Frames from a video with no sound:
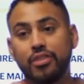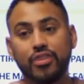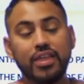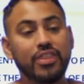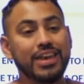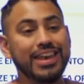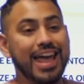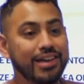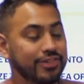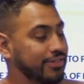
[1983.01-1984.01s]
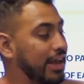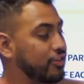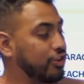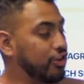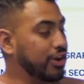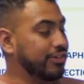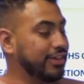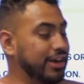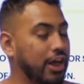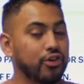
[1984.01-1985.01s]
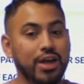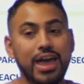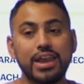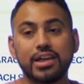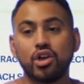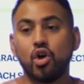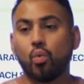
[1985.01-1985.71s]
Then the next section, you're going to see another heading.